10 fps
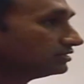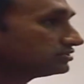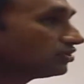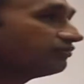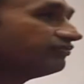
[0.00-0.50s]

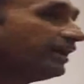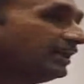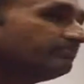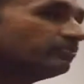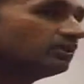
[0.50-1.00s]
So very
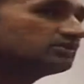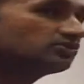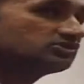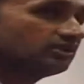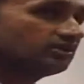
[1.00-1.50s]
poor
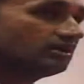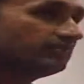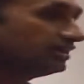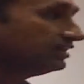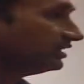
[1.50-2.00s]
socioeconomic
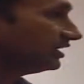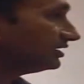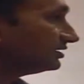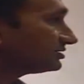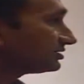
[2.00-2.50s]

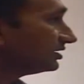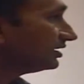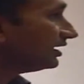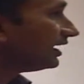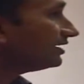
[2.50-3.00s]
status,
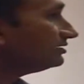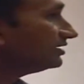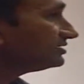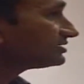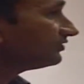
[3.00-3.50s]
and this,
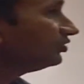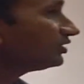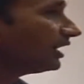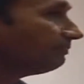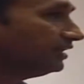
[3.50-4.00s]
if you
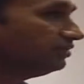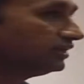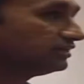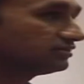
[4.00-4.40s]
couple with